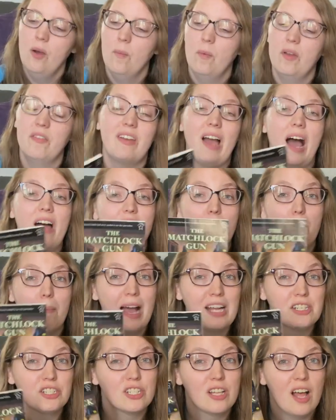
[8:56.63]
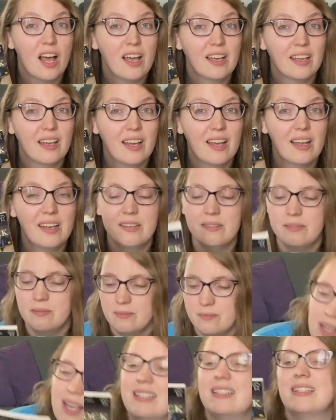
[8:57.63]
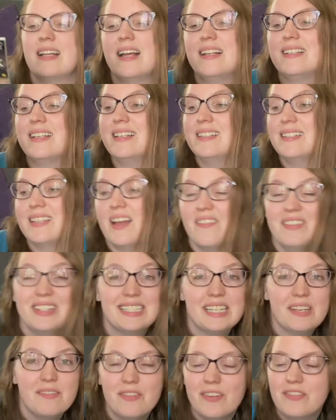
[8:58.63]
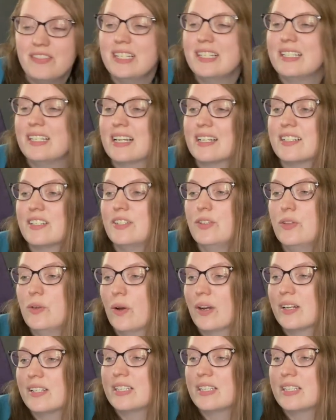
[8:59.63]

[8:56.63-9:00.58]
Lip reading: We've got the matchlock gun. It says, in 1756, New York